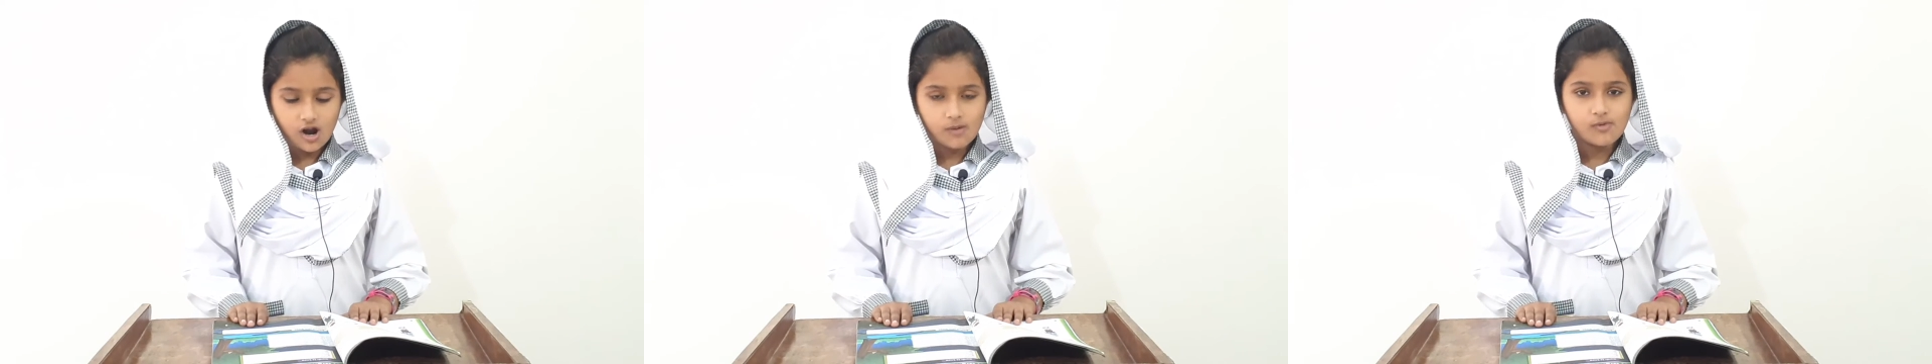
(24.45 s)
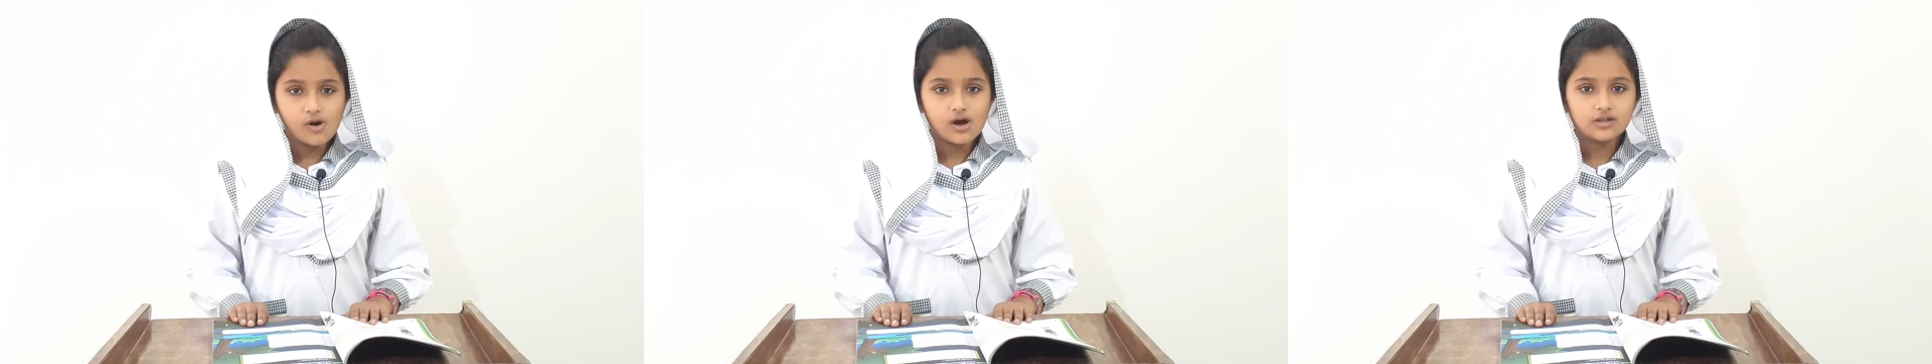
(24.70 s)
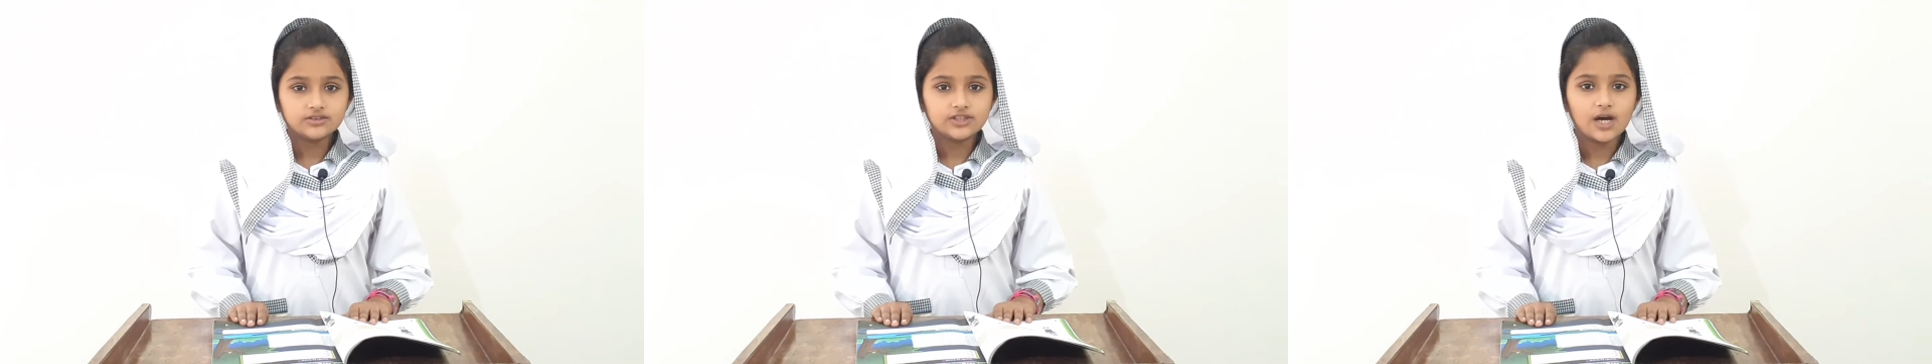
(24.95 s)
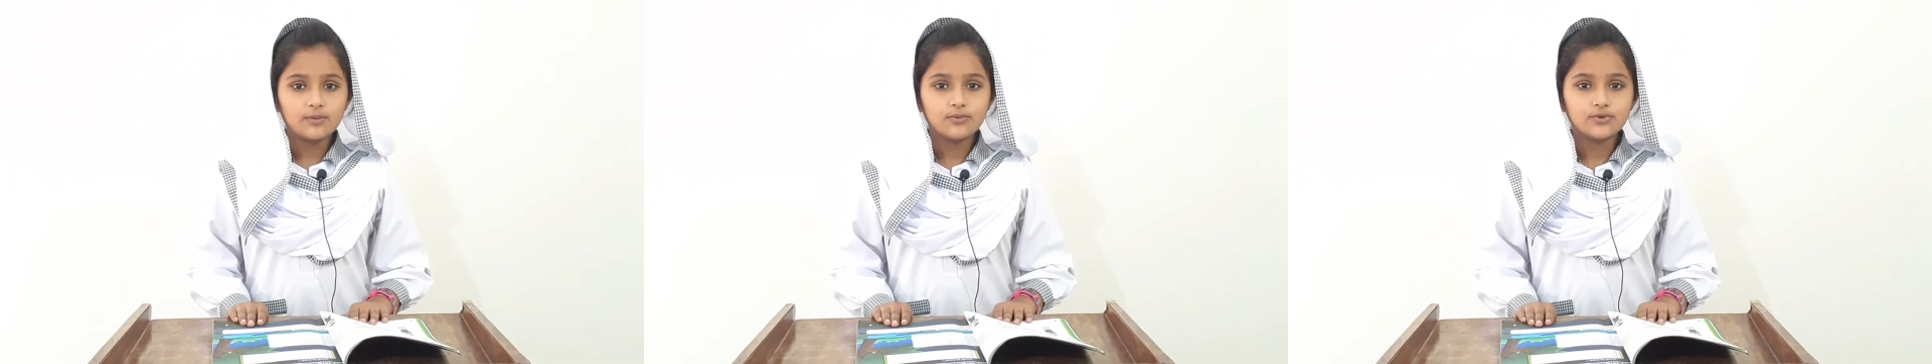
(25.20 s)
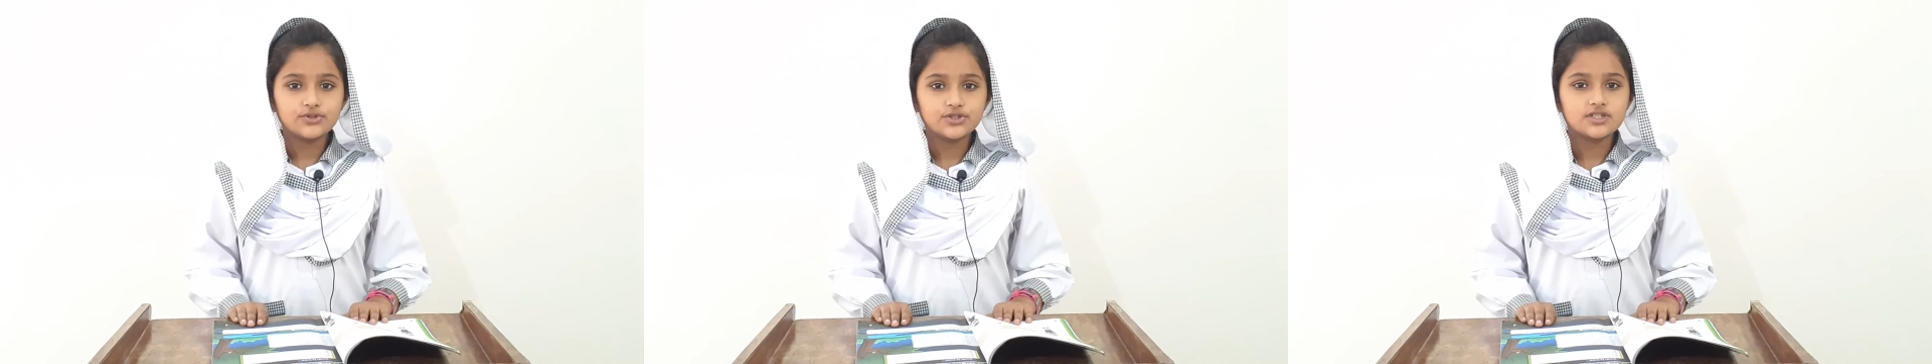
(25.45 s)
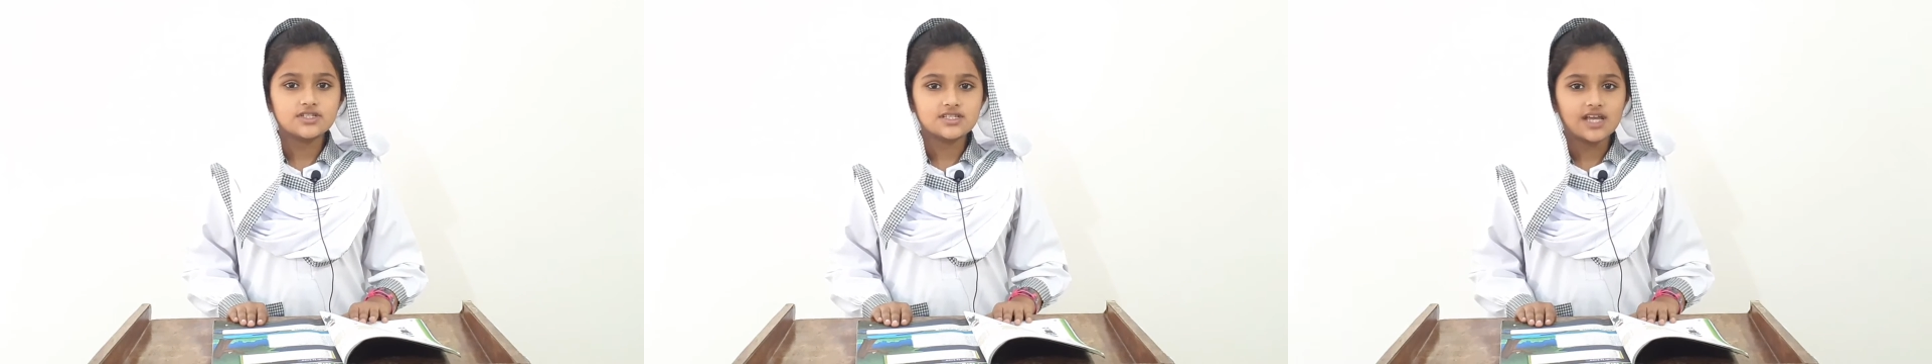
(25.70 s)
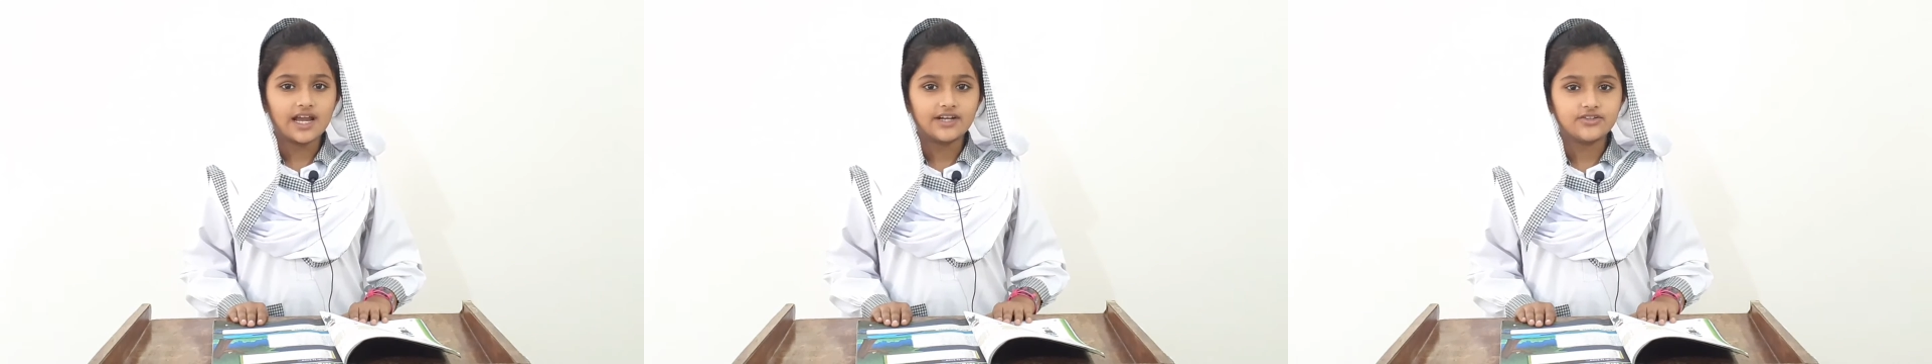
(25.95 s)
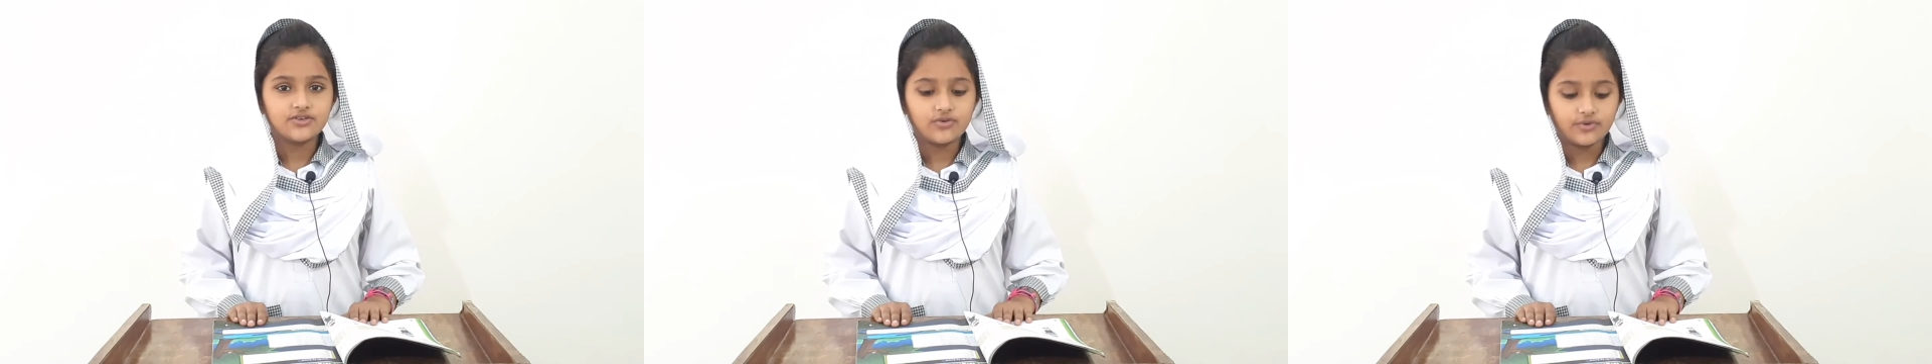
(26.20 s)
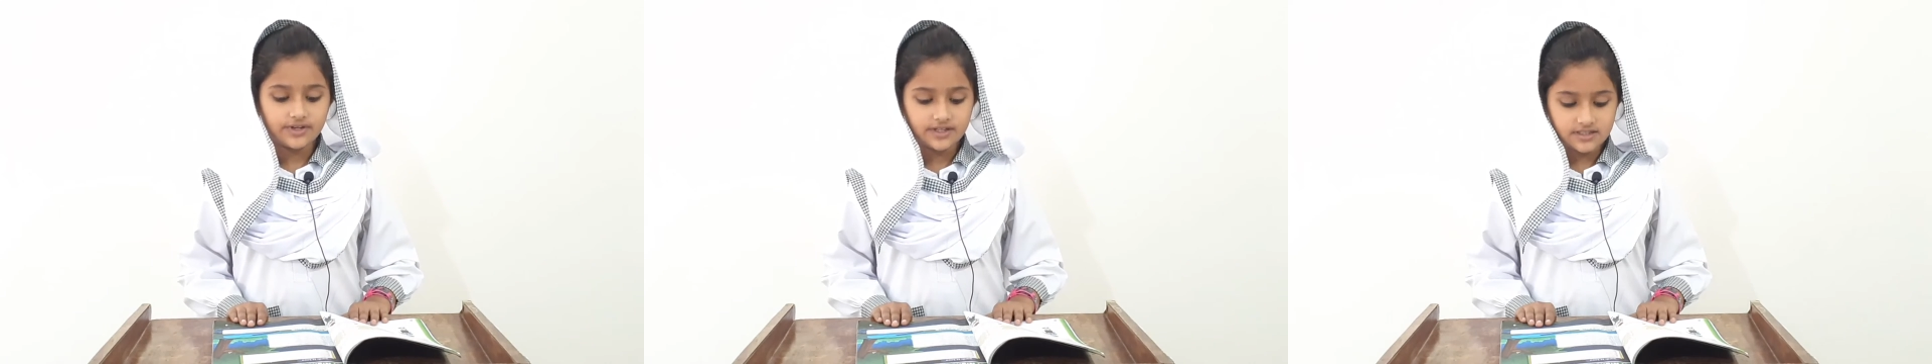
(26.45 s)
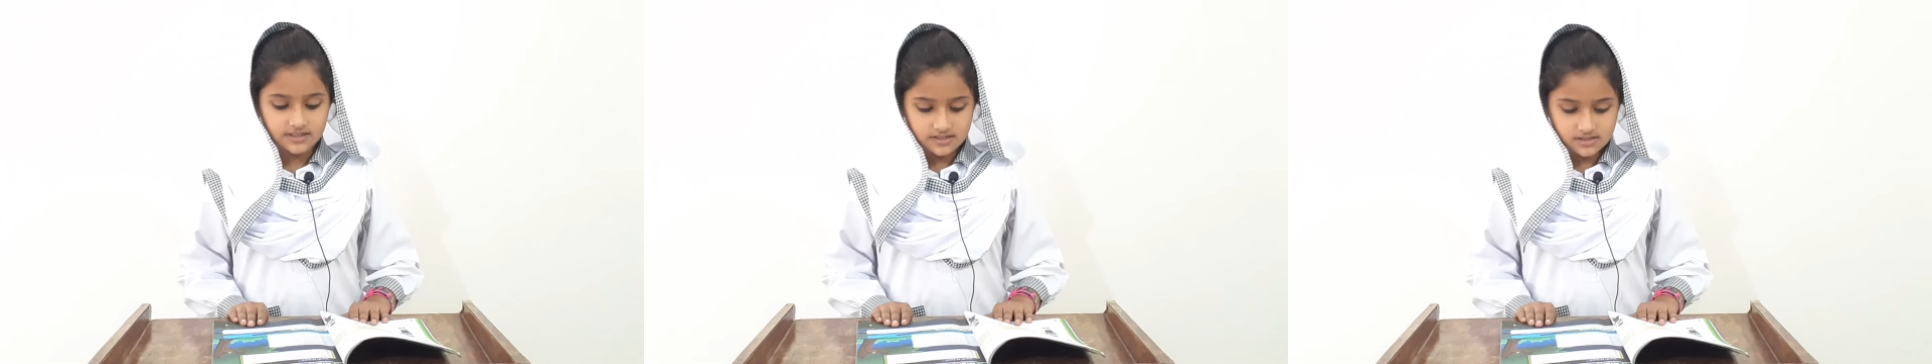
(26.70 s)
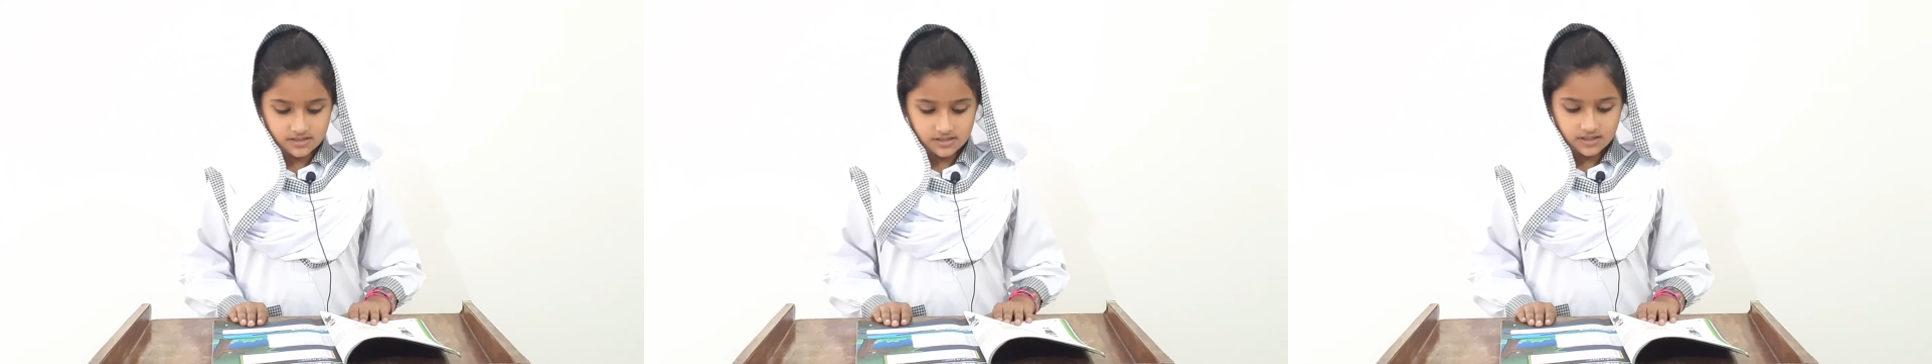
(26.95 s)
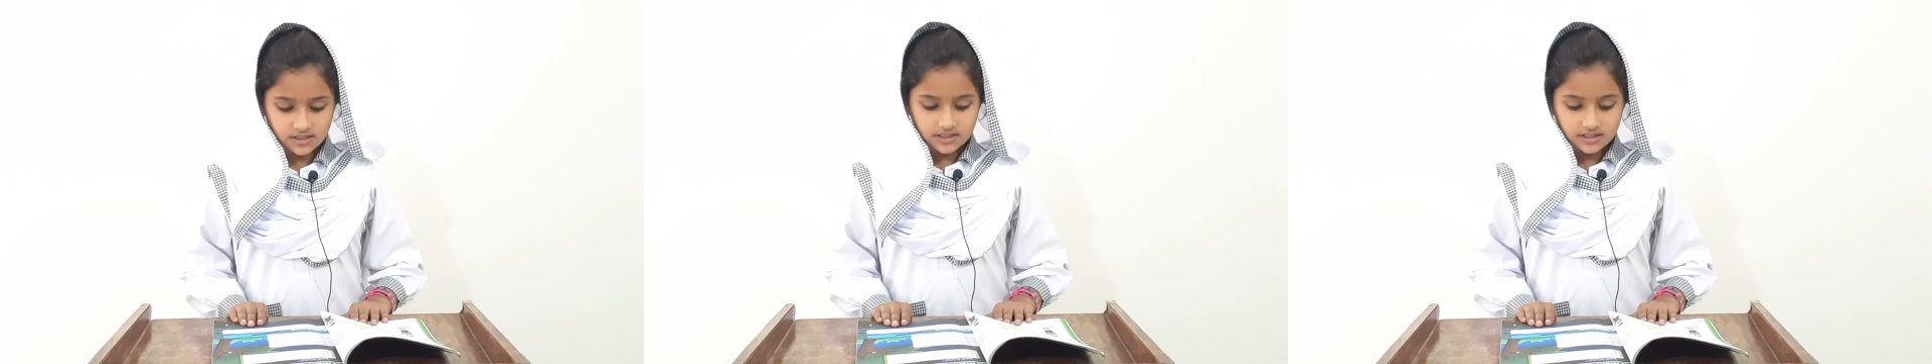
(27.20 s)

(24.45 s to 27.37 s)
among the bushes and trees.